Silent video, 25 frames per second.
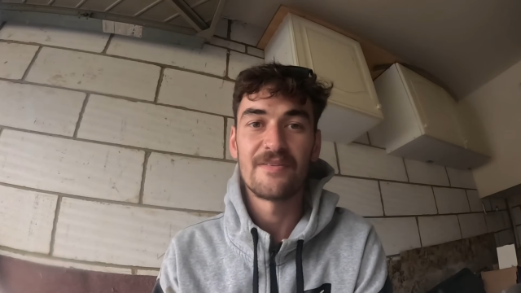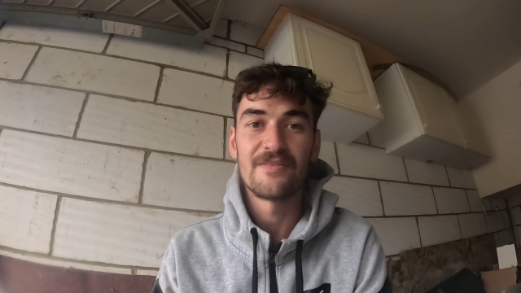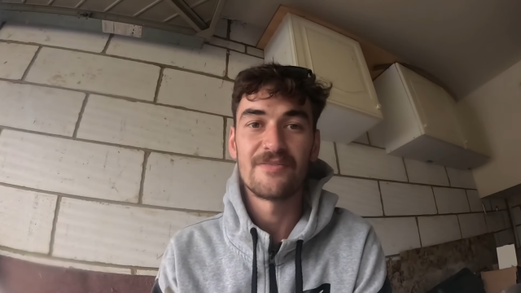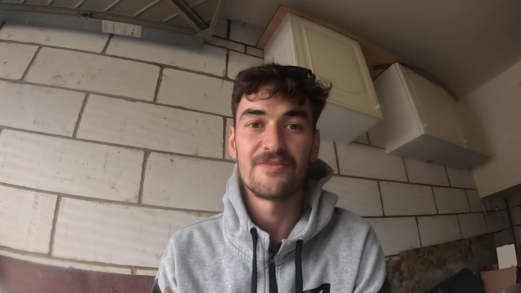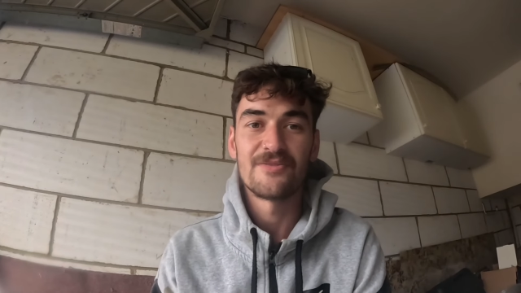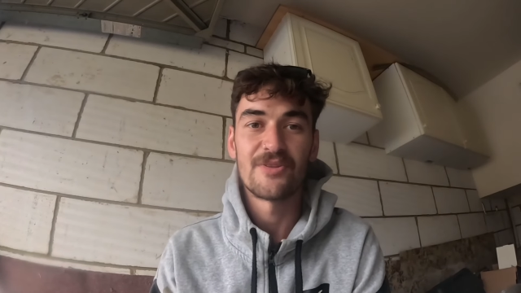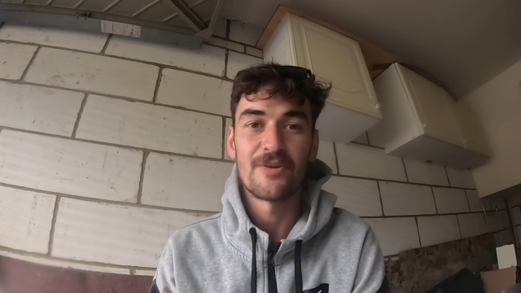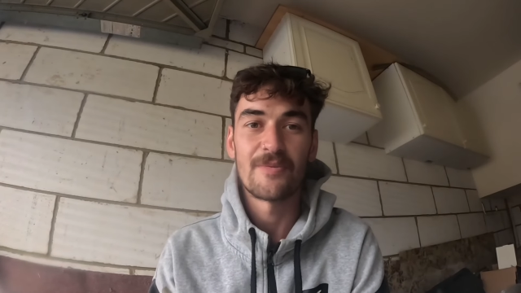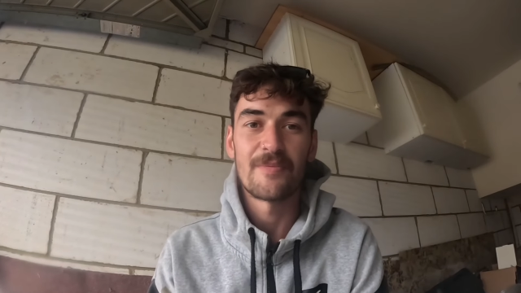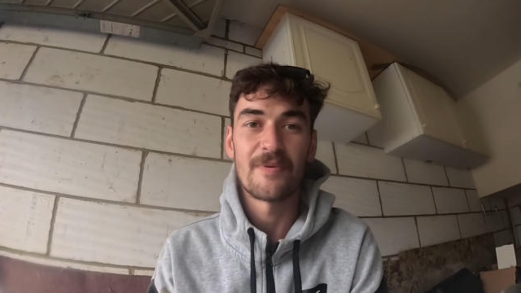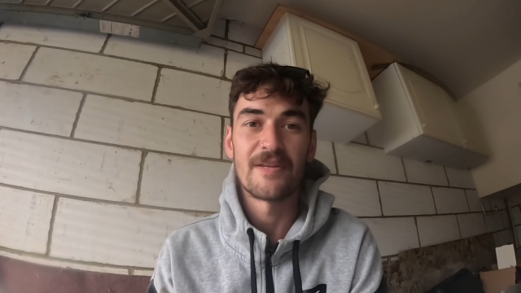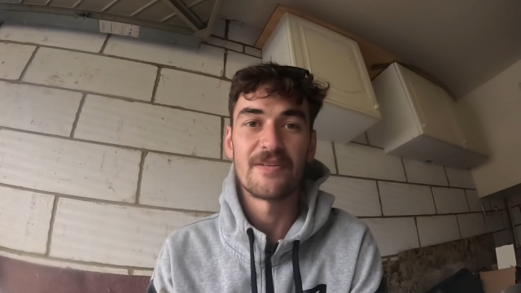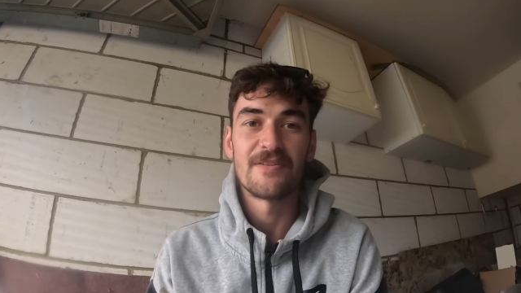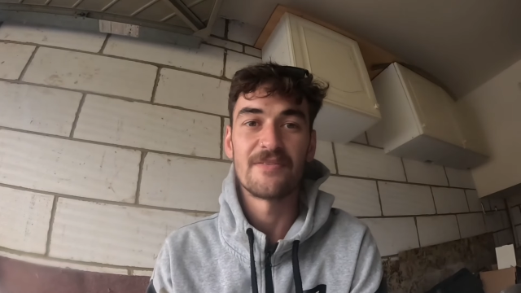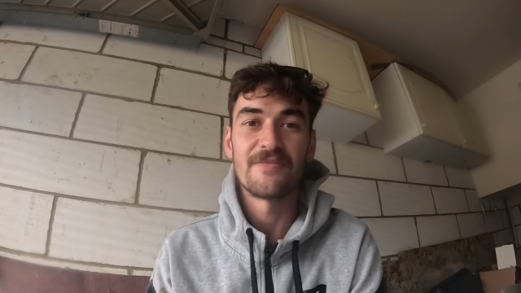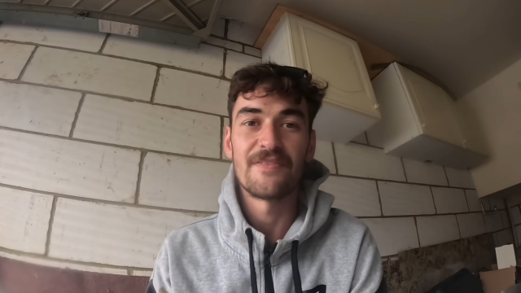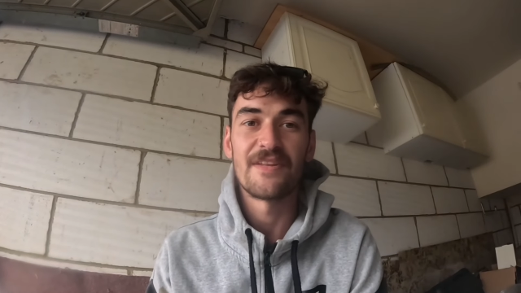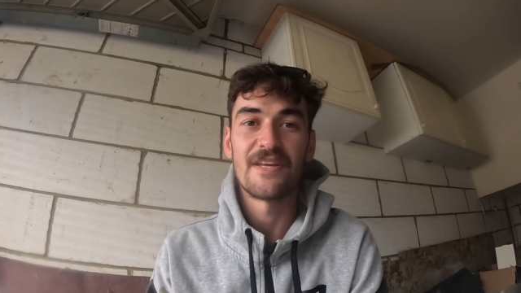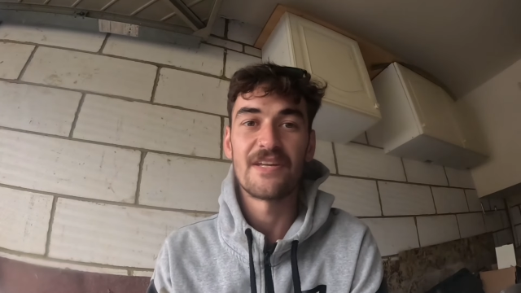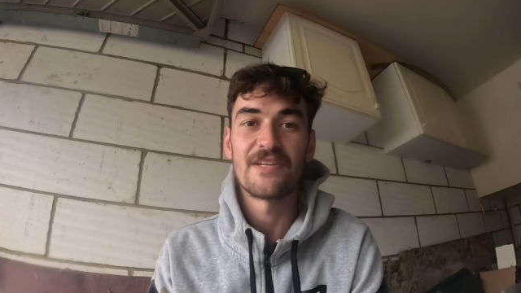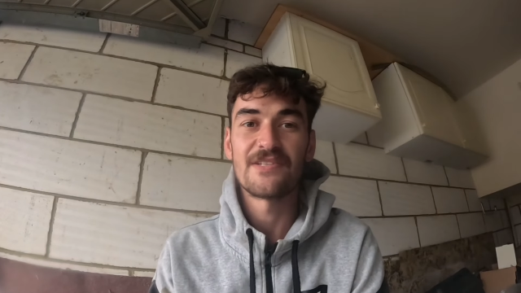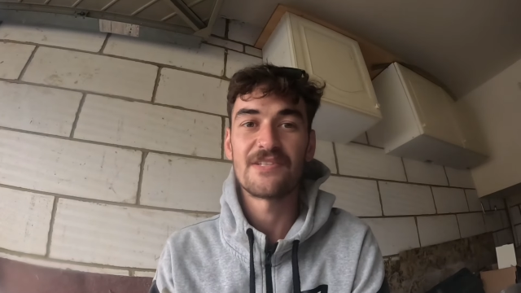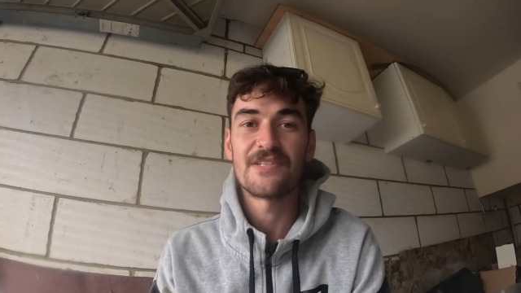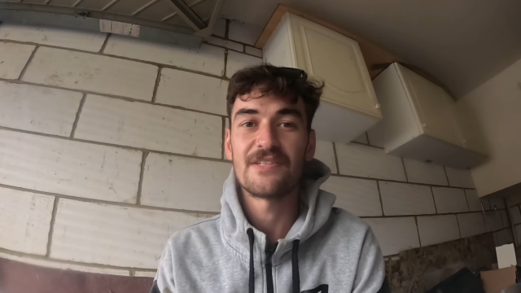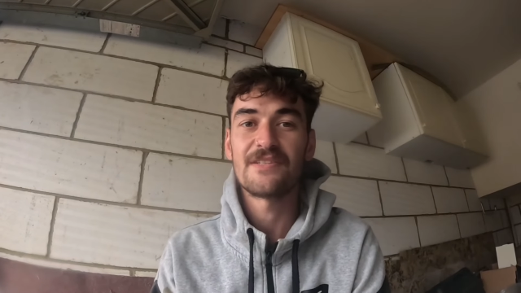top end of the
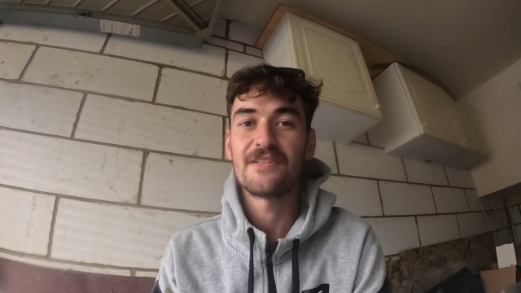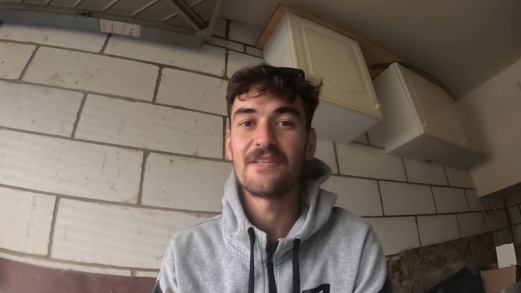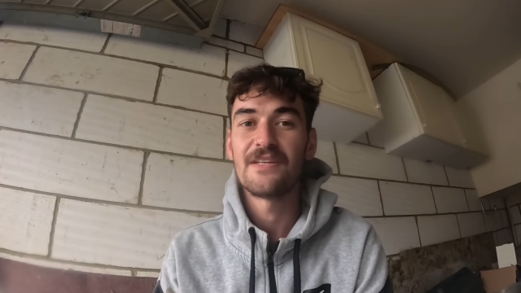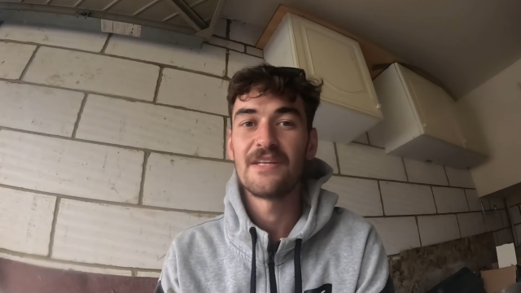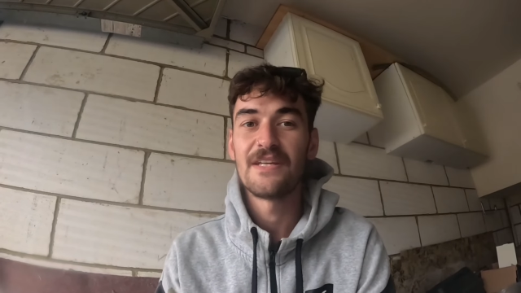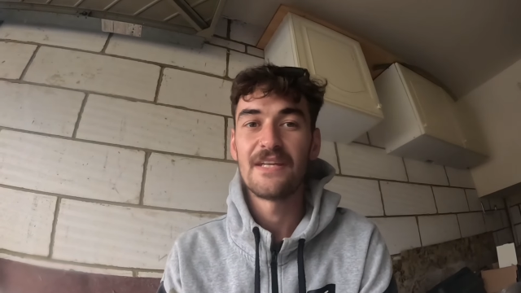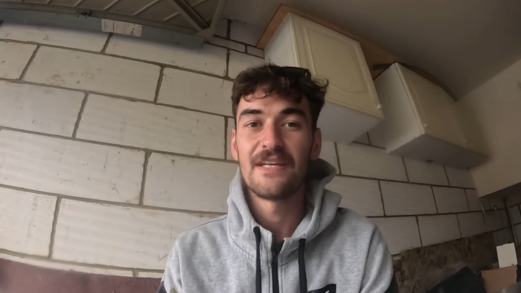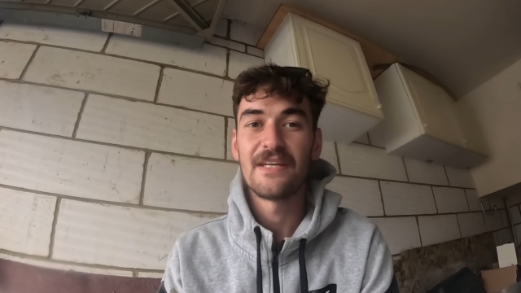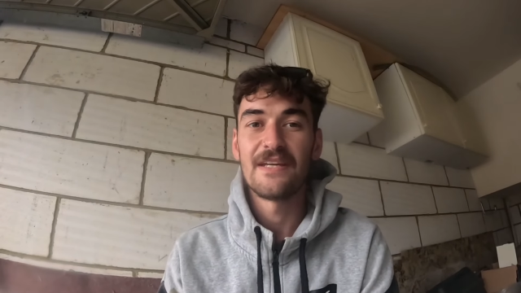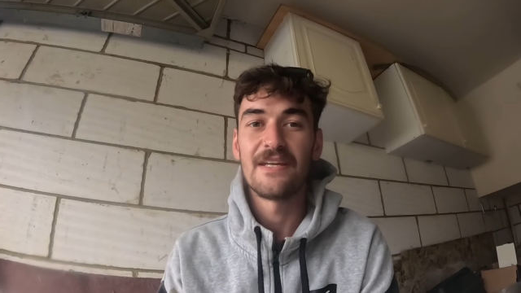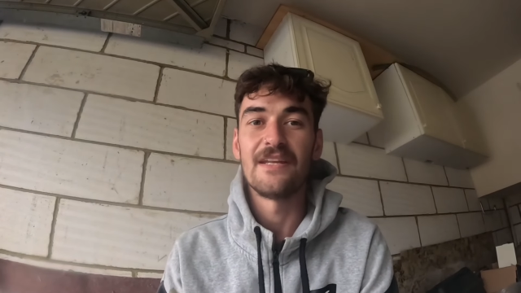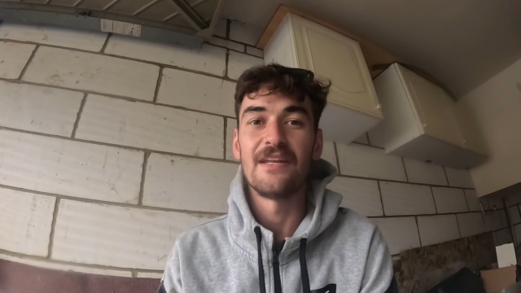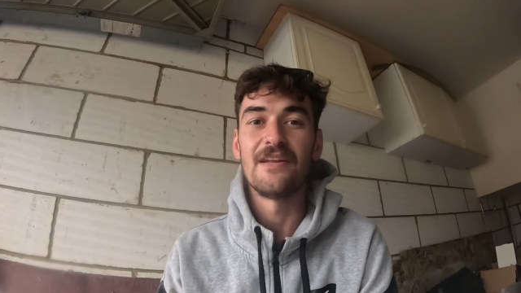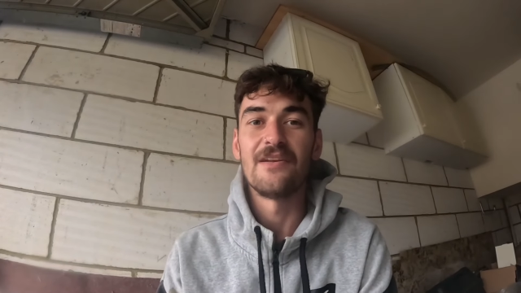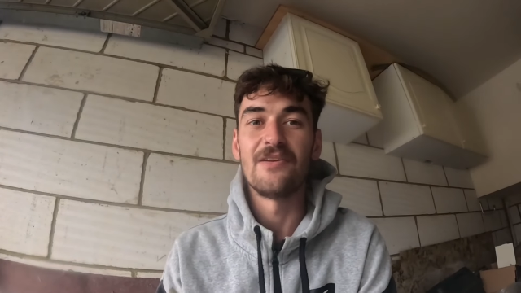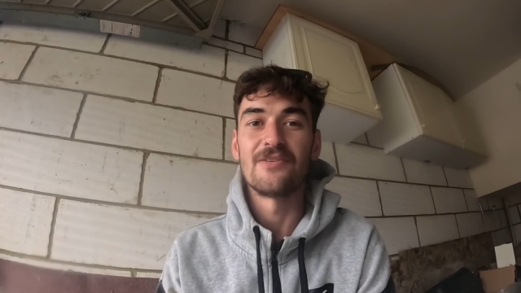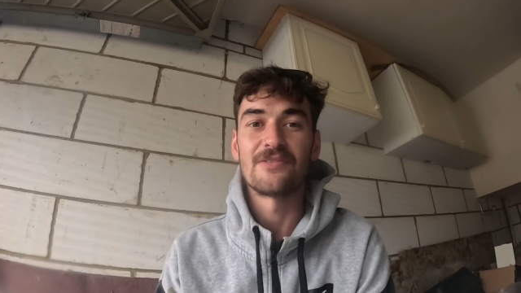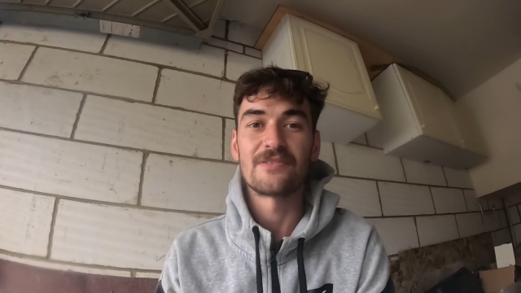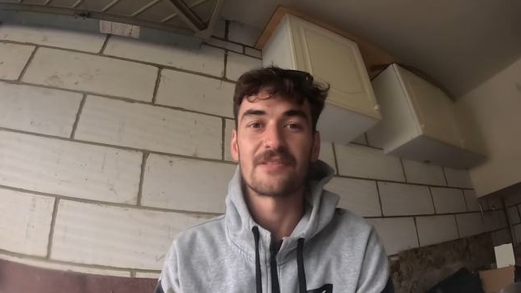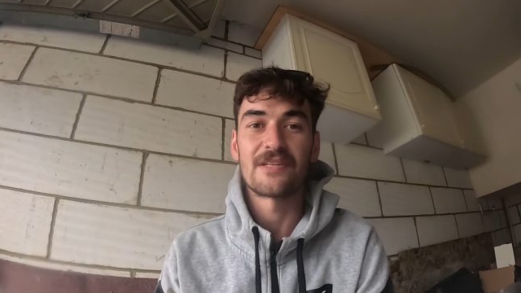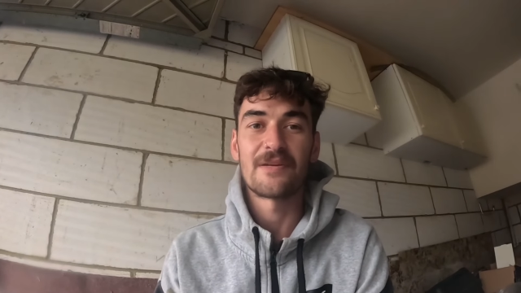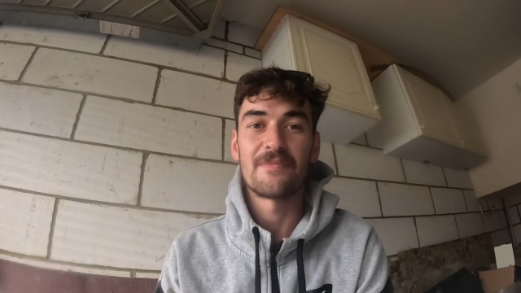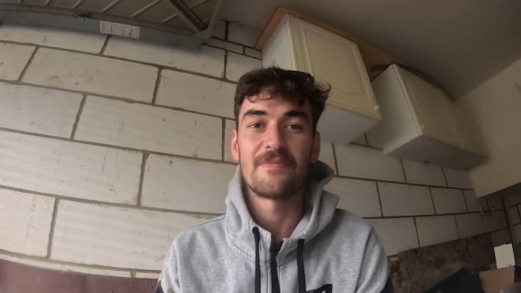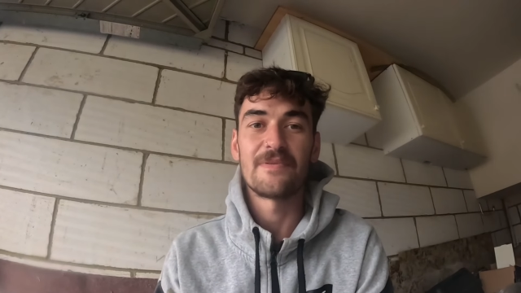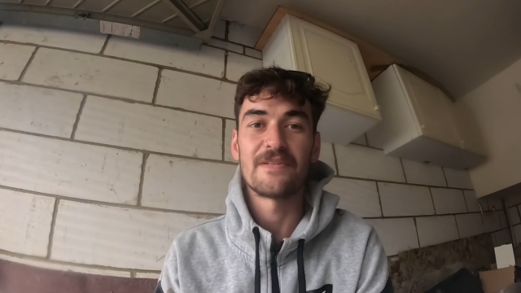engine and it looks
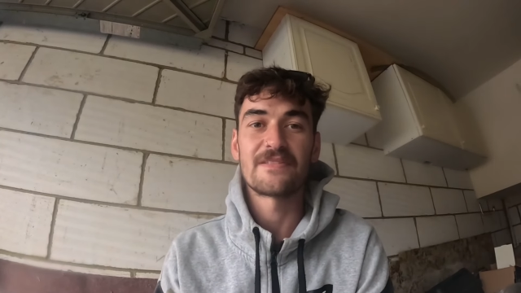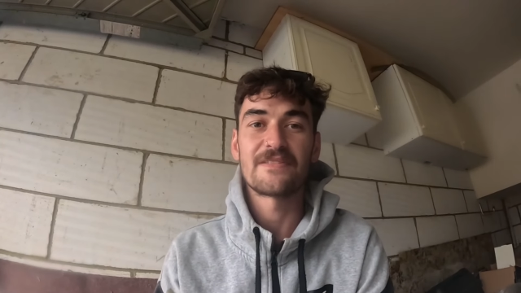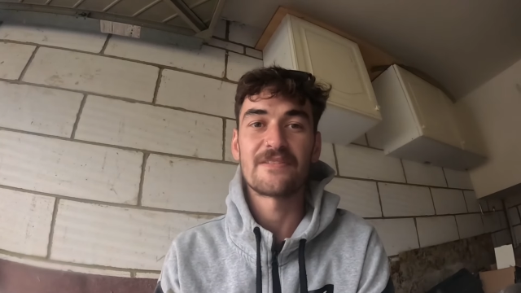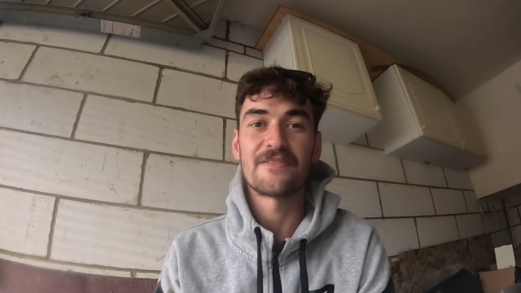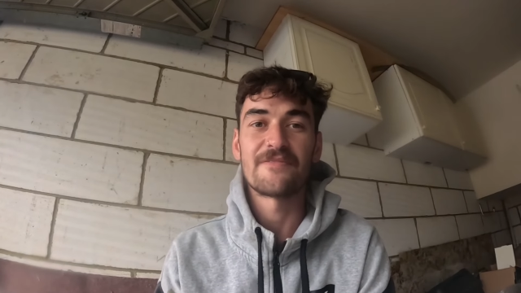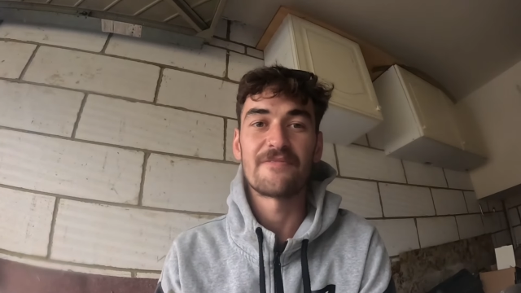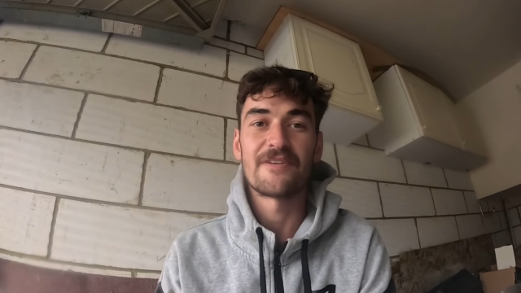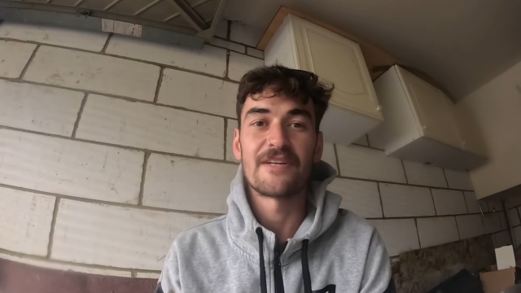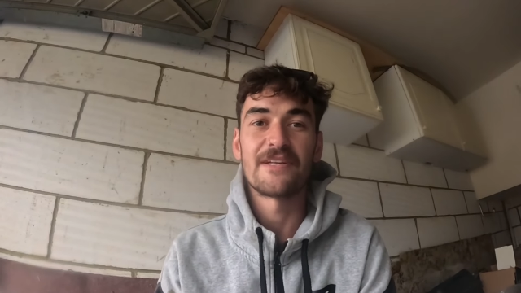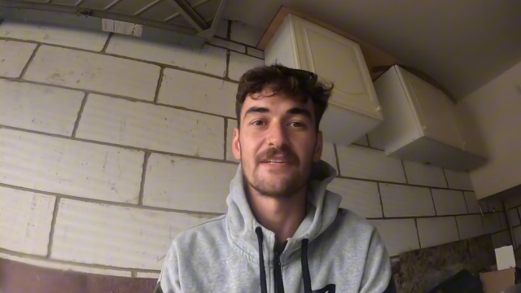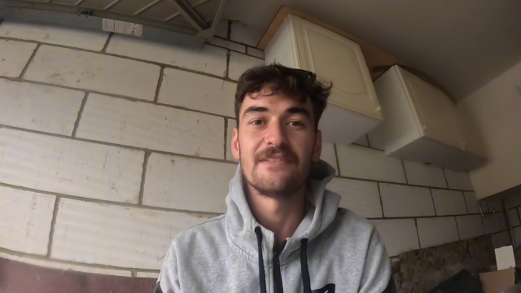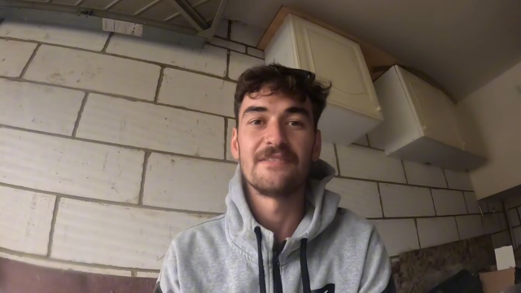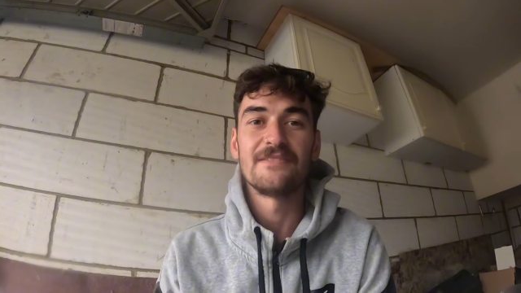like a piston ring.